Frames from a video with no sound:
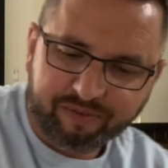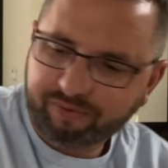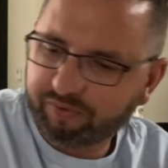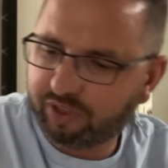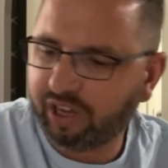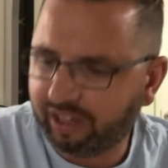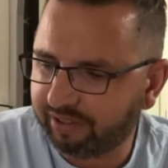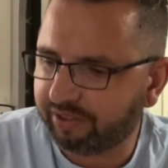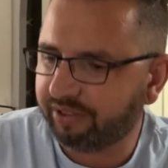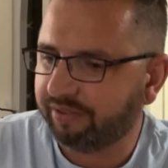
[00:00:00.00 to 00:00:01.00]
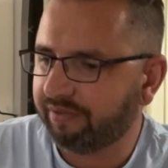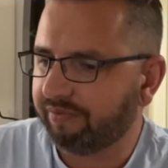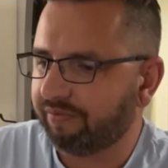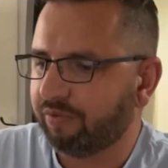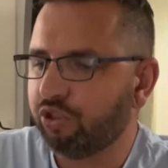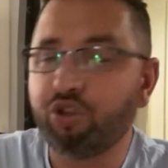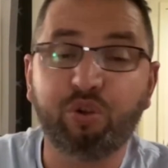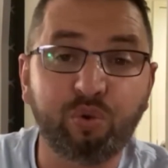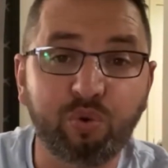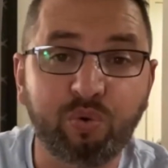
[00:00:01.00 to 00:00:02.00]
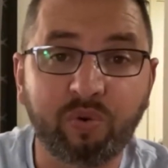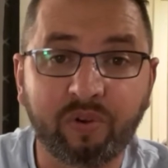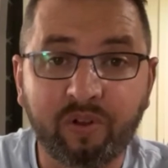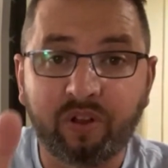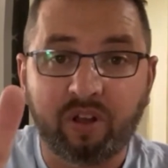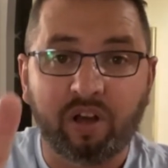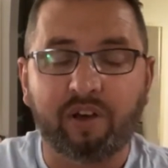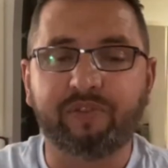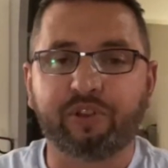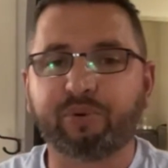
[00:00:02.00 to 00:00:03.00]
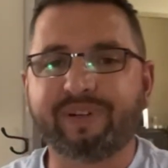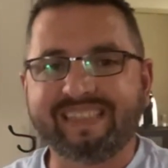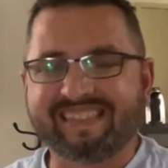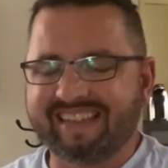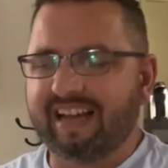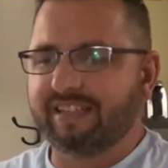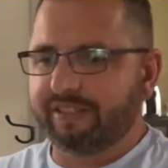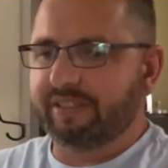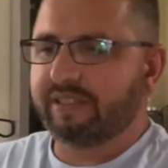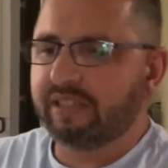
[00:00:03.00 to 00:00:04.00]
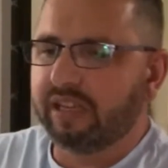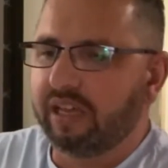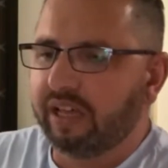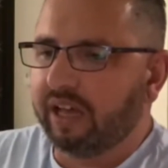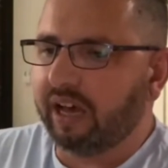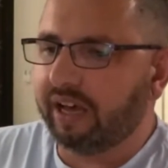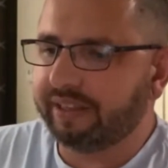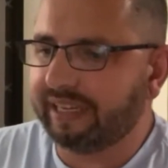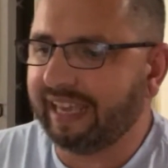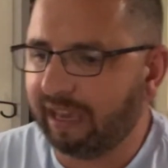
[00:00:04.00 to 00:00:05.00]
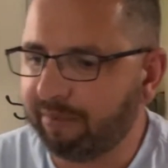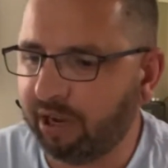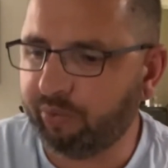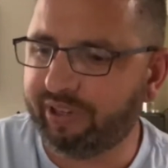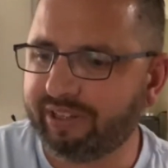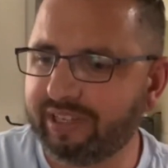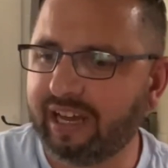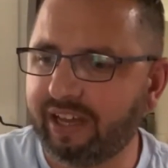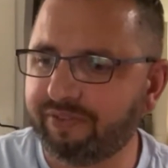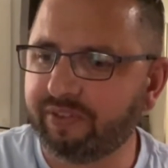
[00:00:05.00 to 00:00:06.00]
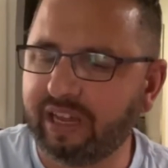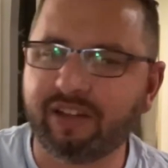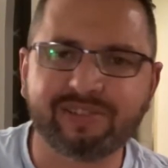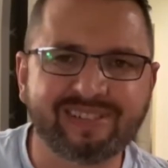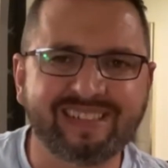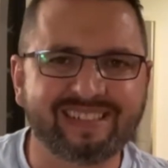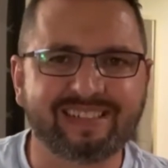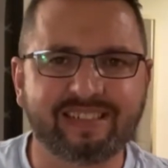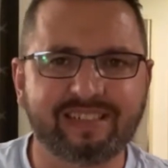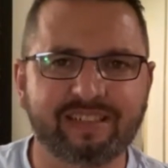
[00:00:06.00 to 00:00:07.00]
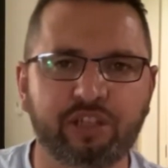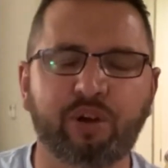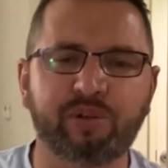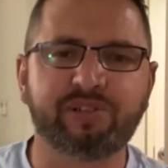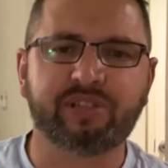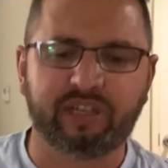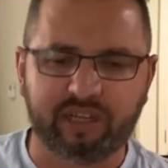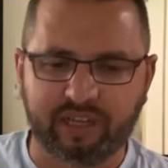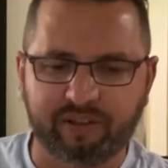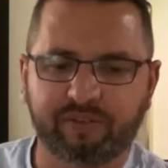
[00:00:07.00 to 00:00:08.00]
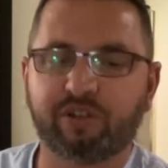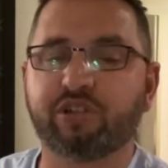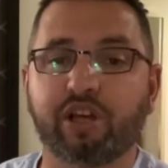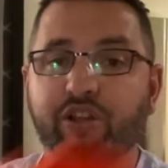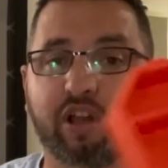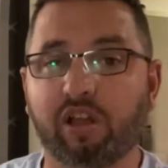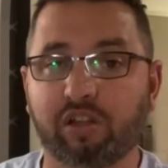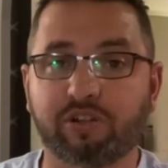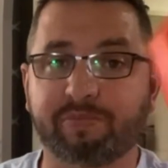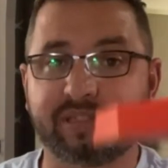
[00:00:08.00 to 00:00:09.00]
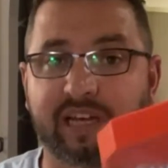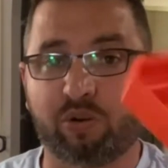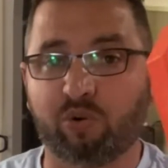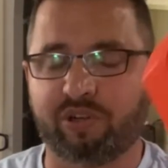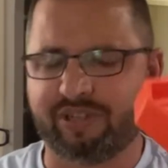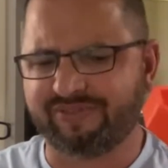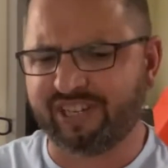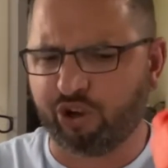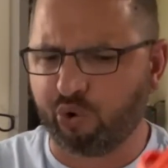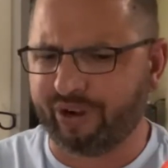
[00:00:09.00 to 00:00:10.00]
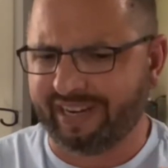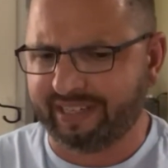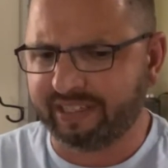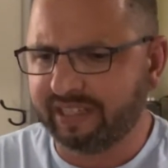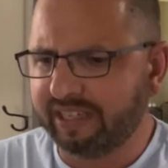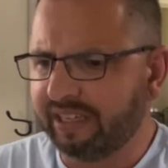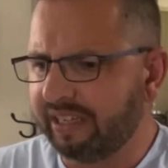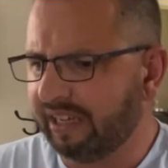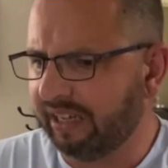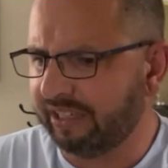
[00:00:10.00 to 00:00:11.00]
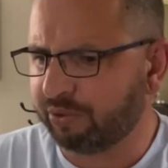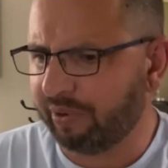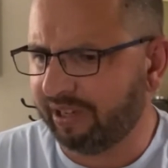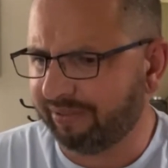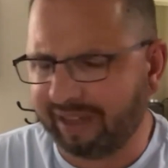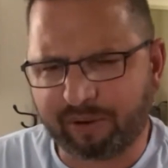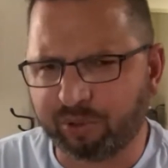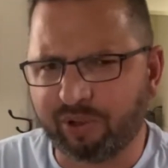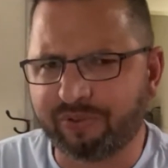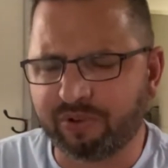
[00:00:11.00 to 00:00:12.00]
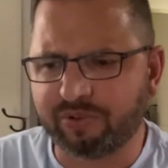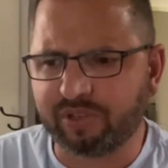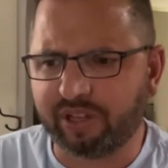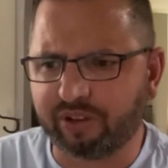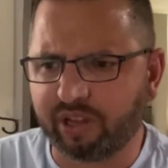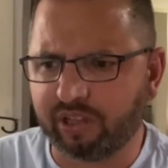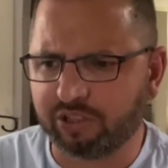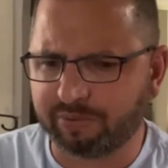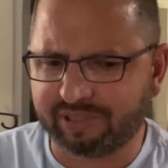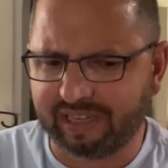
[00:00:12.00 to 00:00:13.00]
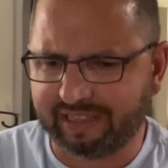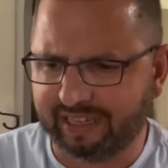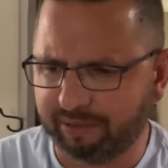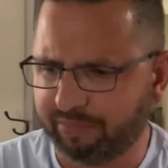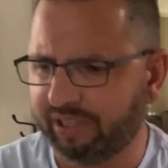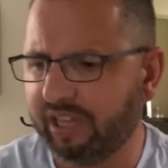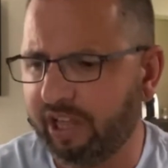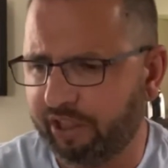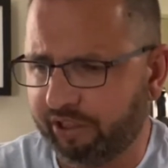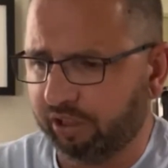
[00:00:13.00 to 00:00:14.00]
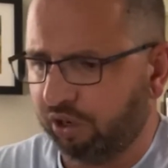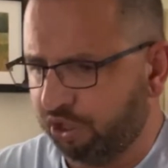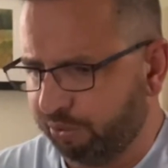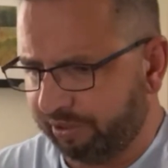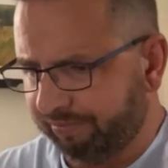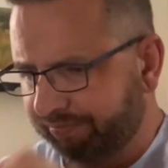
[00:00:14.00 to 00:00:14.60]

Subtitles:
got 2 of the 3 sizes that he came out with, and I have now since noticed that there's other colors beside orange. I've seen green as well. I don't know if there's other colors beside that, but the large one